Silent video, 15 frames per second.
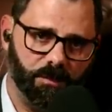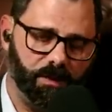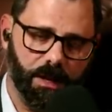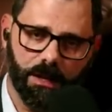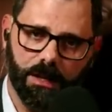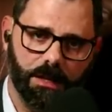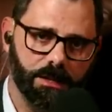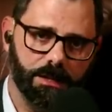
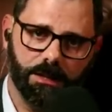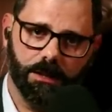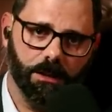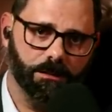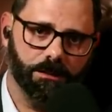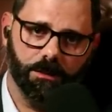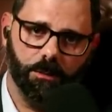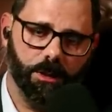Feelings,
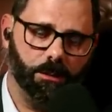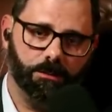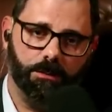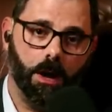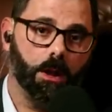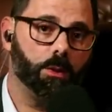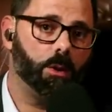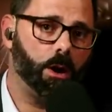we don't
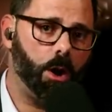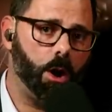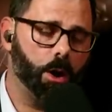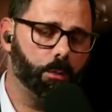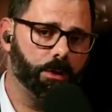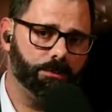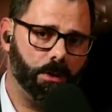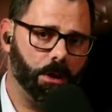follow our
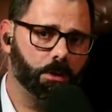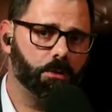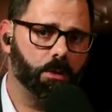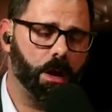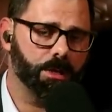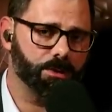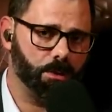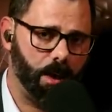heart, we follow
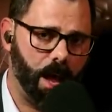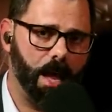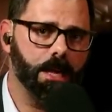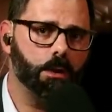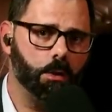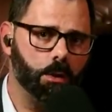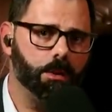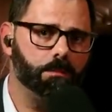Christ. So I
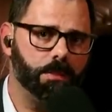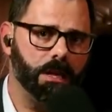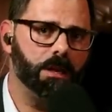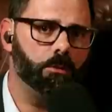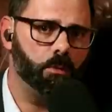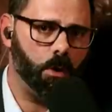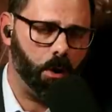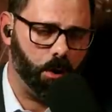could
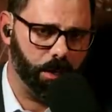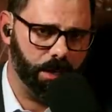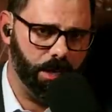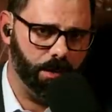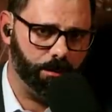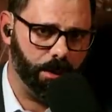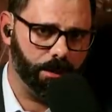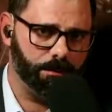be wrong,
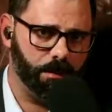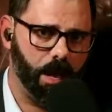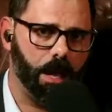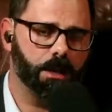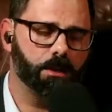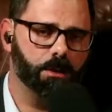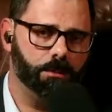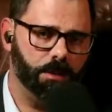hear me,
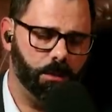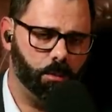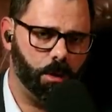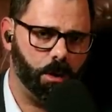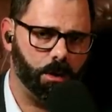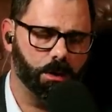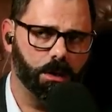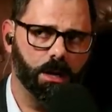I could be
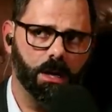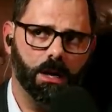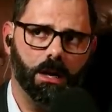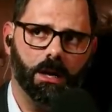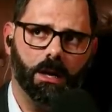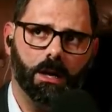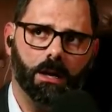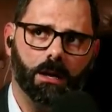wrong.
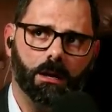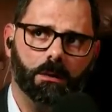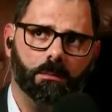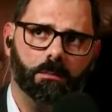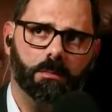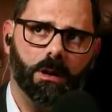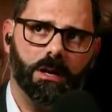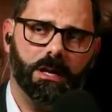
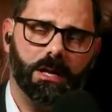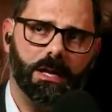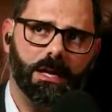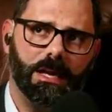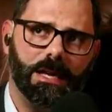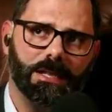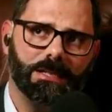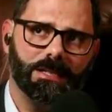But
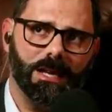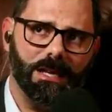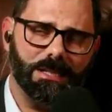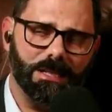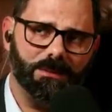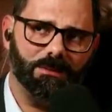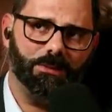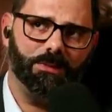it
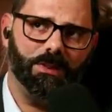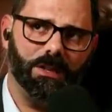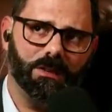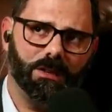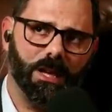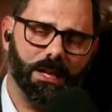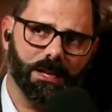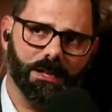doesn't
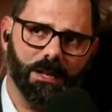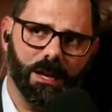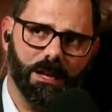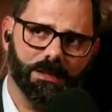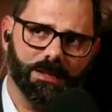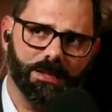feel like a